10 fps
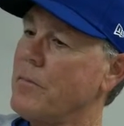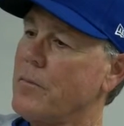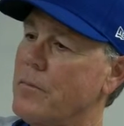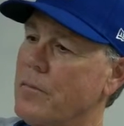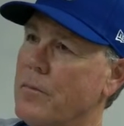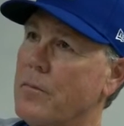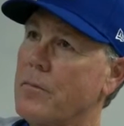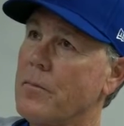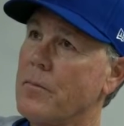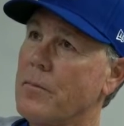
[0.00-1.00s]
Think about
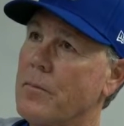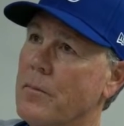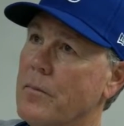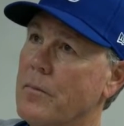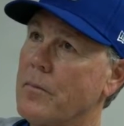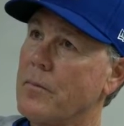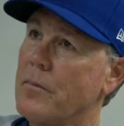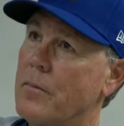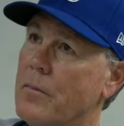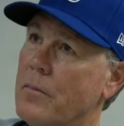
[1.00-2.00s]
the way Lopez threw the
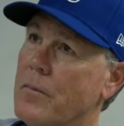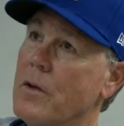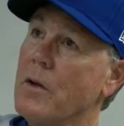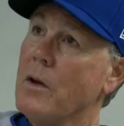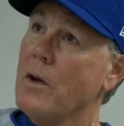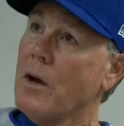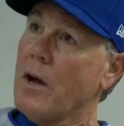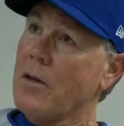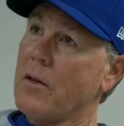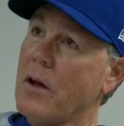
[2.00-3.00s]
ball.
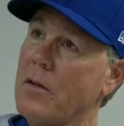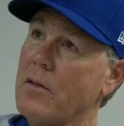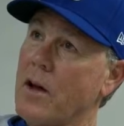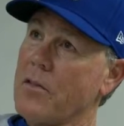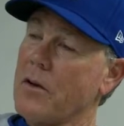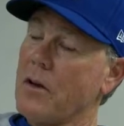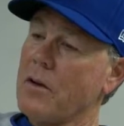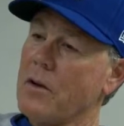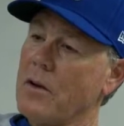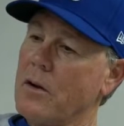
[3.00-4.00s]
I, I, I
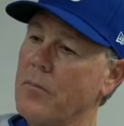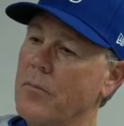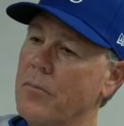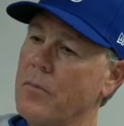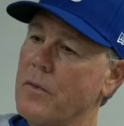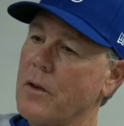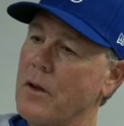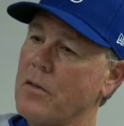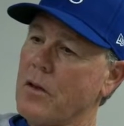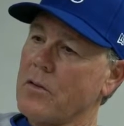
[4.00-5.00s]
thought um,
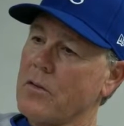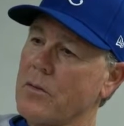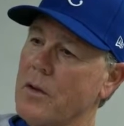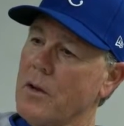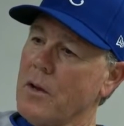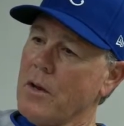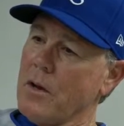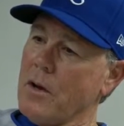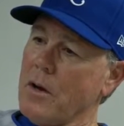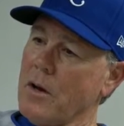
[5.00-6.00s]
I thought
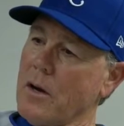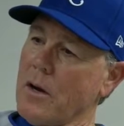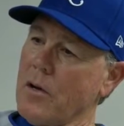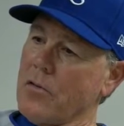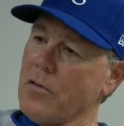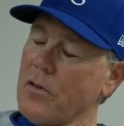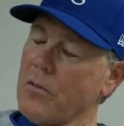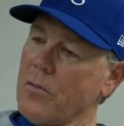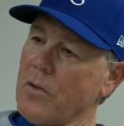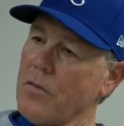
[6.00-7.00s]
uh, as the
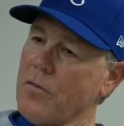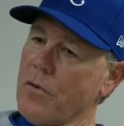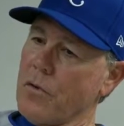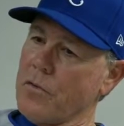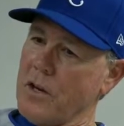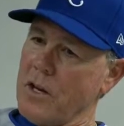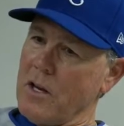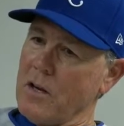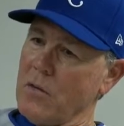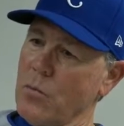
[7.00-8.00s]
first
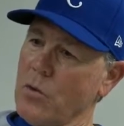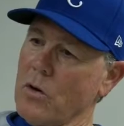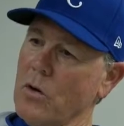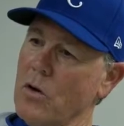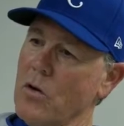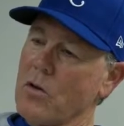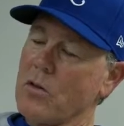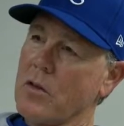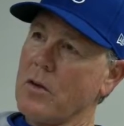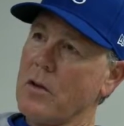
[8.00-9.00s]
inning went along,
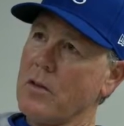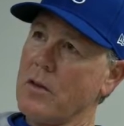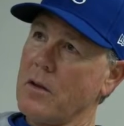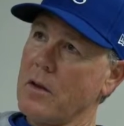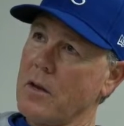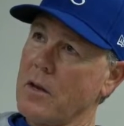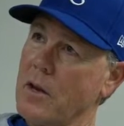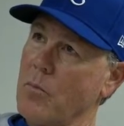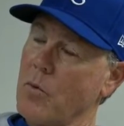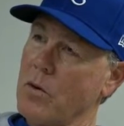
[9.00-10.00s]
the, he, he
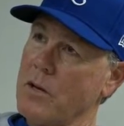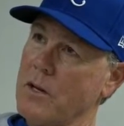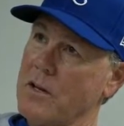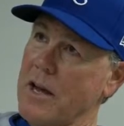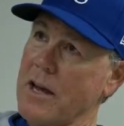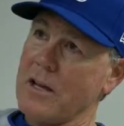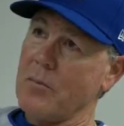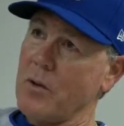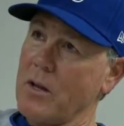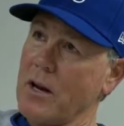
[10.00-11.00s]
got more in the attack,
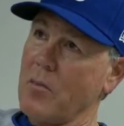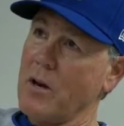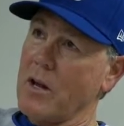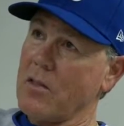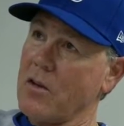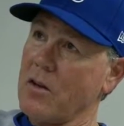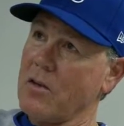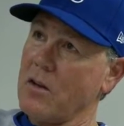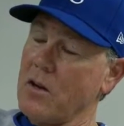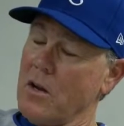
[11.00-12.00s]
and by that I mean I thought that